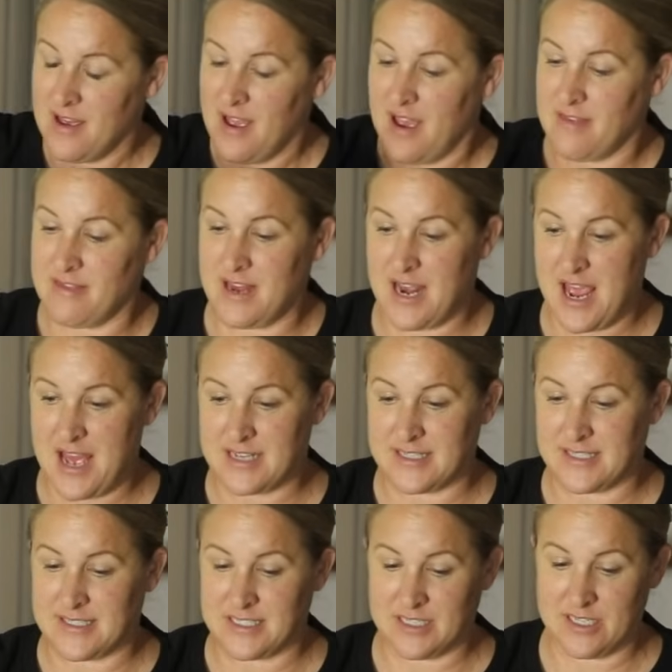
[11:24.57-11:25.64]
and then it has
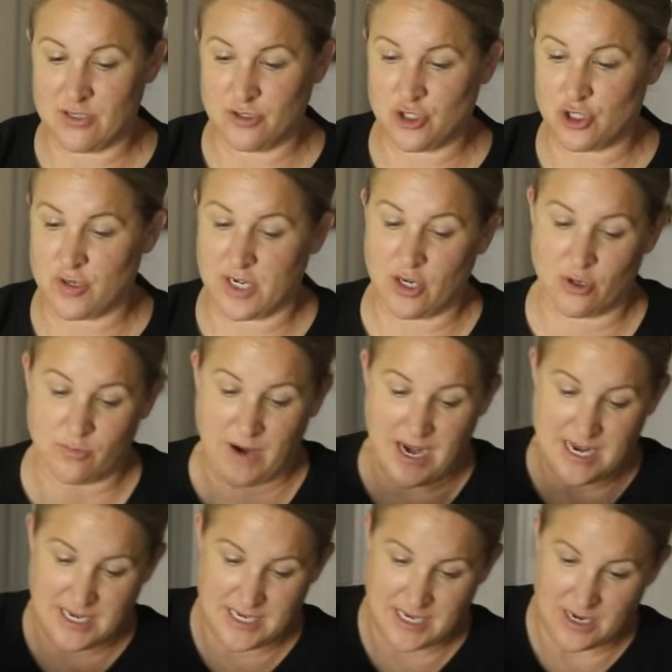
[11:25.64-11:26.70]
its little trigger
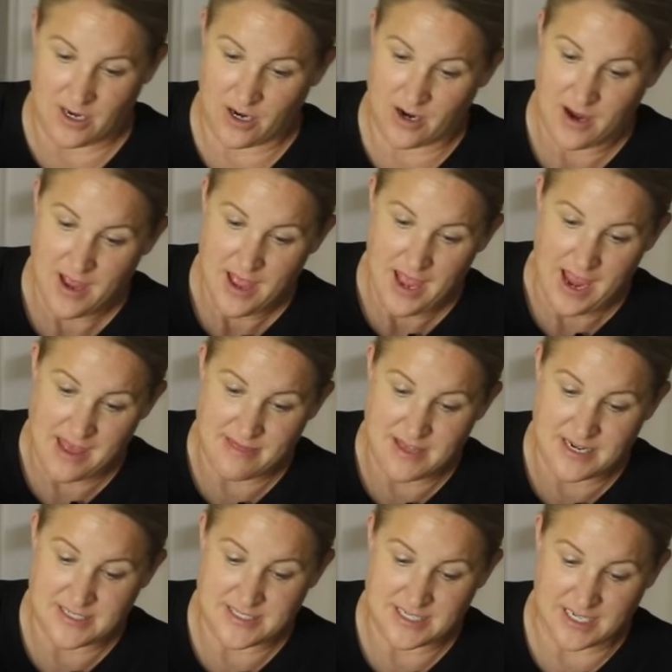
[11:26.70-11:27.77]
right here, and
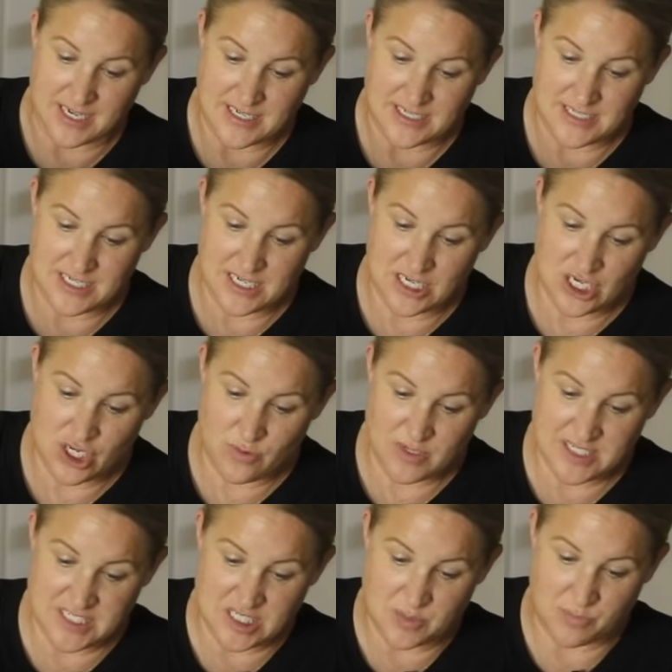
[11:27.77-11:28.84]
then it's a
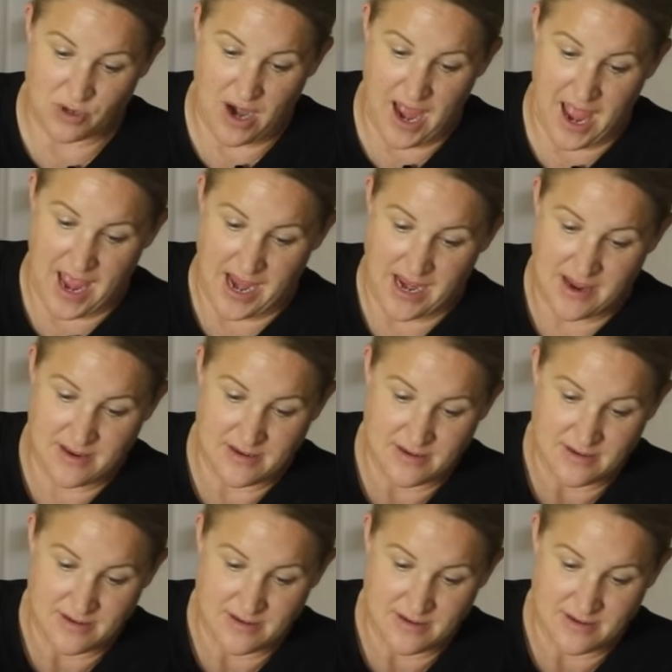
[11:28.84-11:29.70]
continuous spray,